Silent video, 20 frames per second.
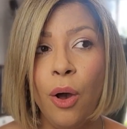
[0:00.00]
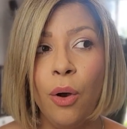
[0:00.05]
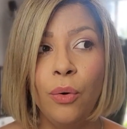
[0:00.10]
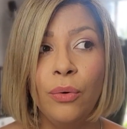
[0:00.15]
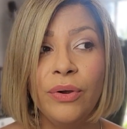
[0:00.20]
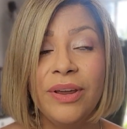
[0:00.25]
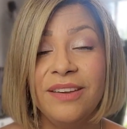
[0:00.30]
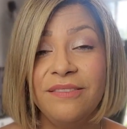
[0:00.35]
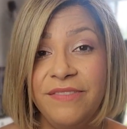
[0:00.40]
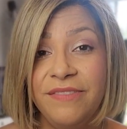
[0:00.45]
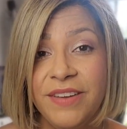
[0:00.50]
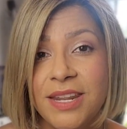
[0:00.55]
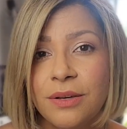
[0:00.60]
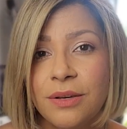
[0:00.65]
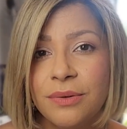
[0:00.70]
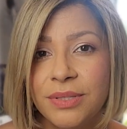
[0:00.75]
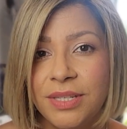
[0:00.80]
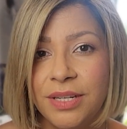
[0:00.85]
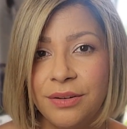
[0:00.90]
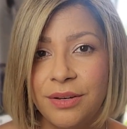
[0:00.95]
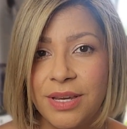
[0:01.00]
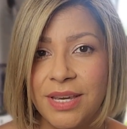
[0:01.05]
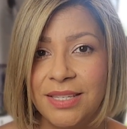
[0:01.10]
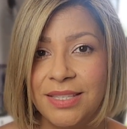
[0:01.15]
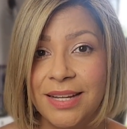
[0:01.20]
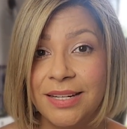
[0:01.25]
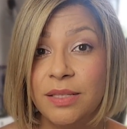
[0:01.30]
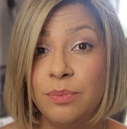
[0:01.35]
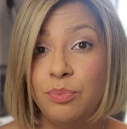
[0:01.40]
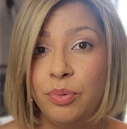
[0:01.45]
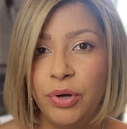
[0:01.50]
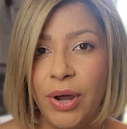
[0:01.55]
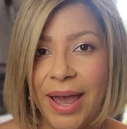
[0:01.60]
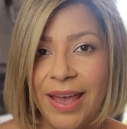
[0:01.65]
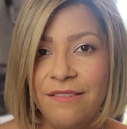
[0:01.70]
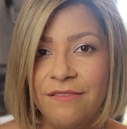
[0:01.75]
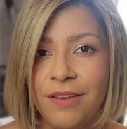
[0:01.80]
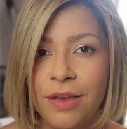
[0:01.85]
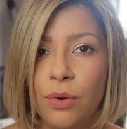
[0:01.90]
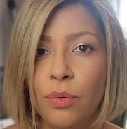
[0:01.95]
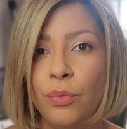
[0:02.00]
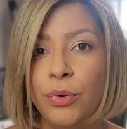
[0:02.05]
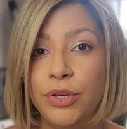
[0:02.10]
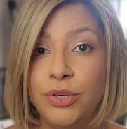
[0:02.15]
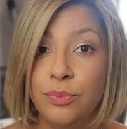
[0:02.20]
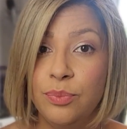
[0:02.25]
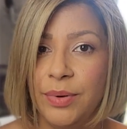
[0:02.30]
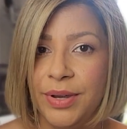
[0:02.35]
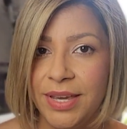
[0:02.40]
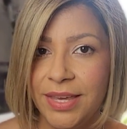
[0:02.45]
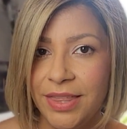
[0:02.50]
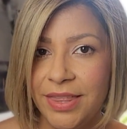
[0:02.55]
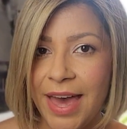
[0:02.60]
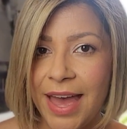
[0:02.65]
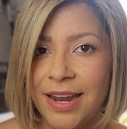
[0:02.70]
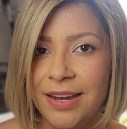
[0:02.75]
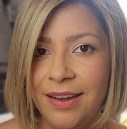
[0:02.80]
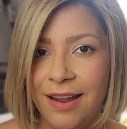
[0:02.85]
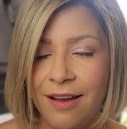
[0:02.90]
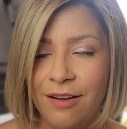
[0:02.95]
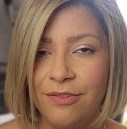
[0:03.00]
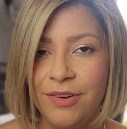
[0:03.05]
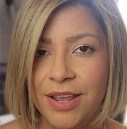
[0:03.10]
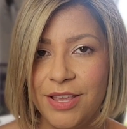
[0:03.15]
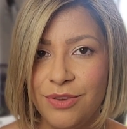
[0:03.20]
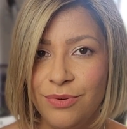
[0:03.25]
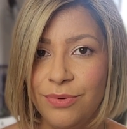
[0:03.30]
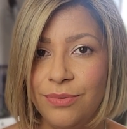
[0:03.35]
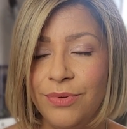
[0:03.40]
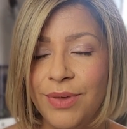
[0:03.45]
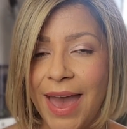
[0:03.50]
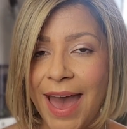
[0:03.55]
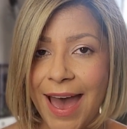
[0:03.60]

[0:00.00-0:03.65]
or a video series that's private where you break that down and you